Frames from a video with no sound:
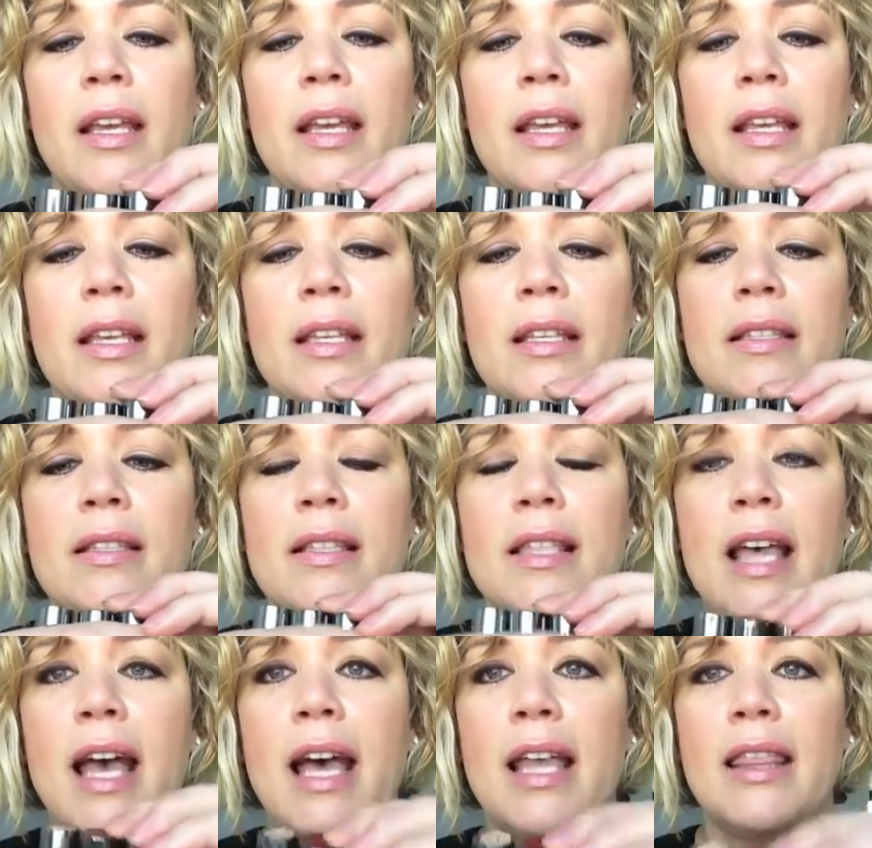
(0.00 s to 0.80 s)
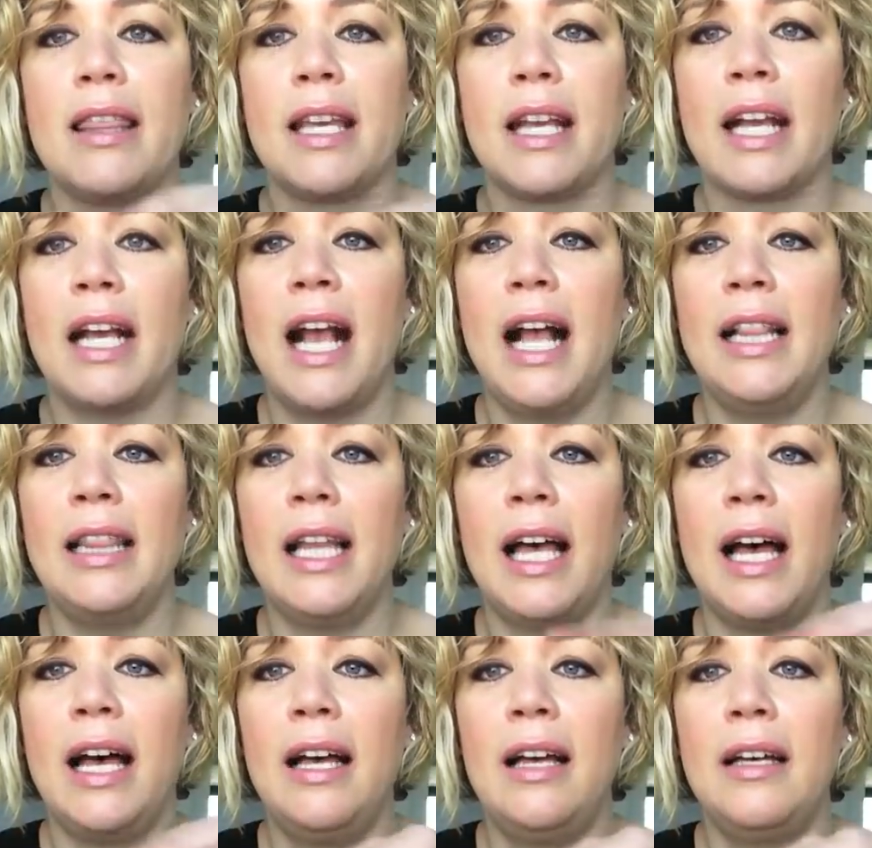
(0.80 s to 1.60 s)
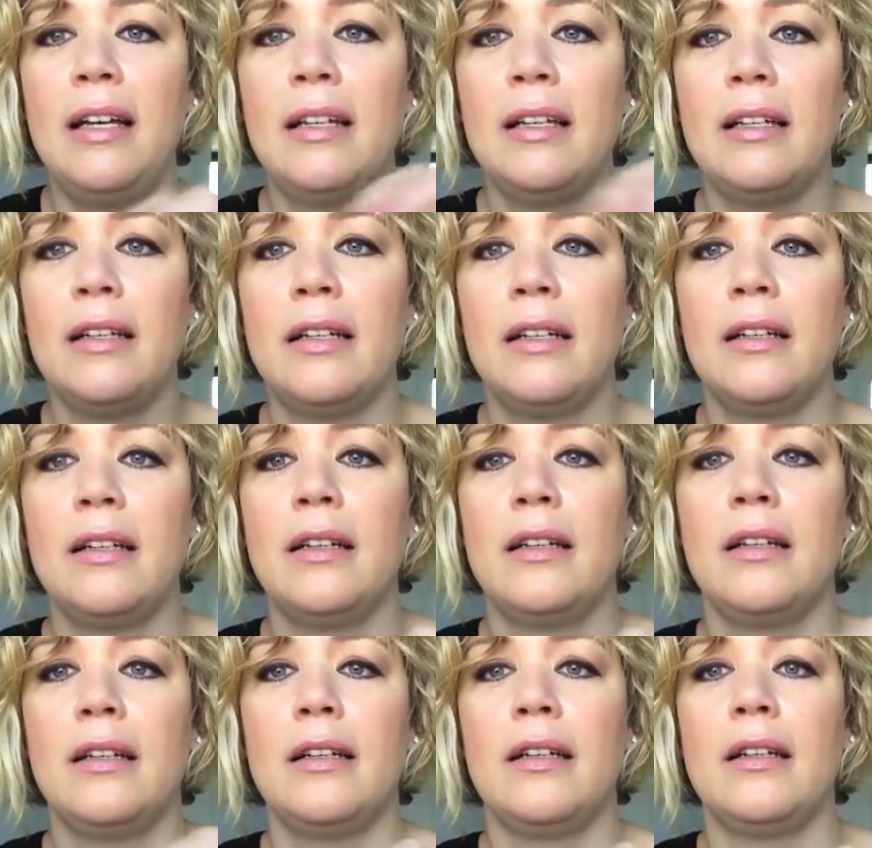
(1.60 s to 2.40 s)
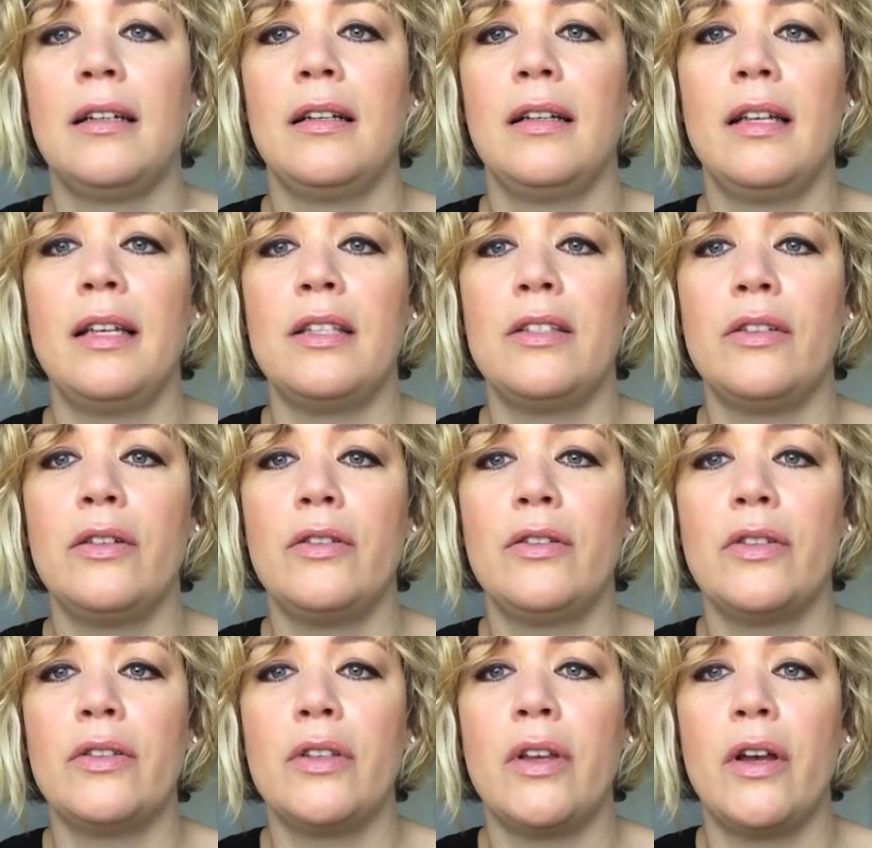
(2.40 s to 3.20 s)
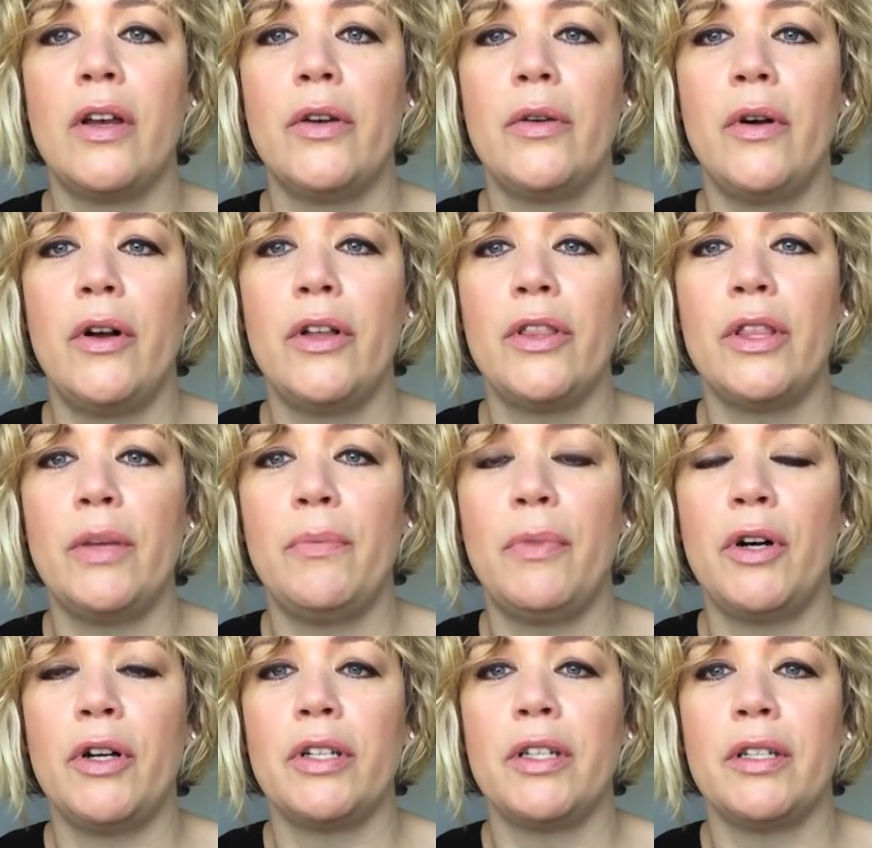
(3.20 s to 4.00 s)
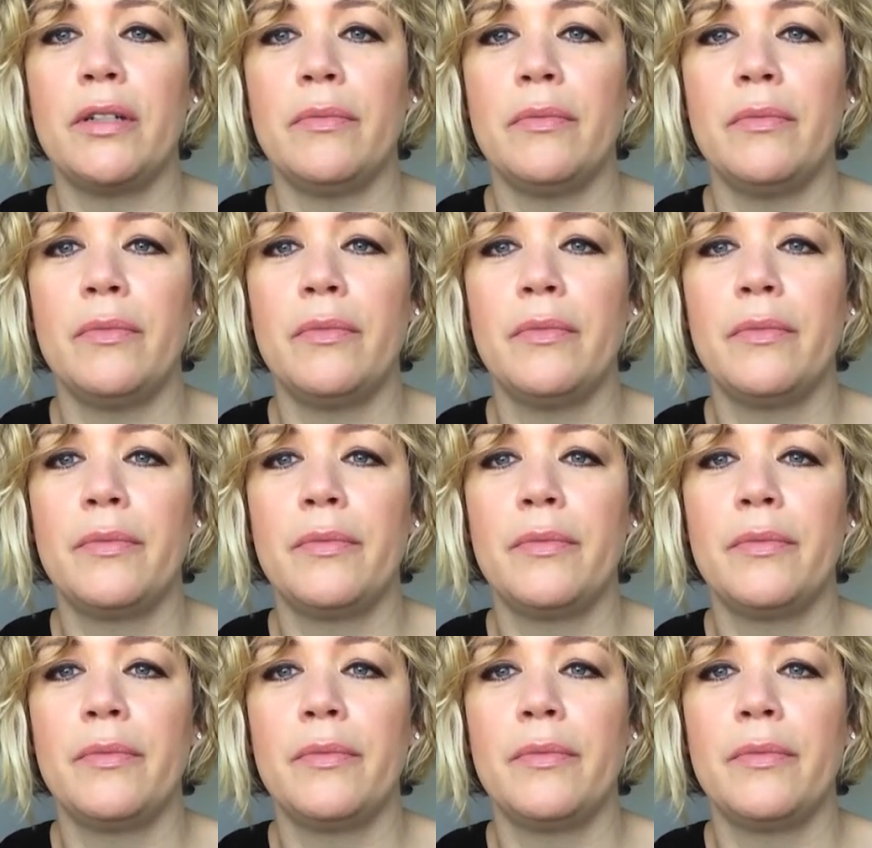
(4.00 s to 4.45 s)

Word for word: is that the colour is also on the bottom.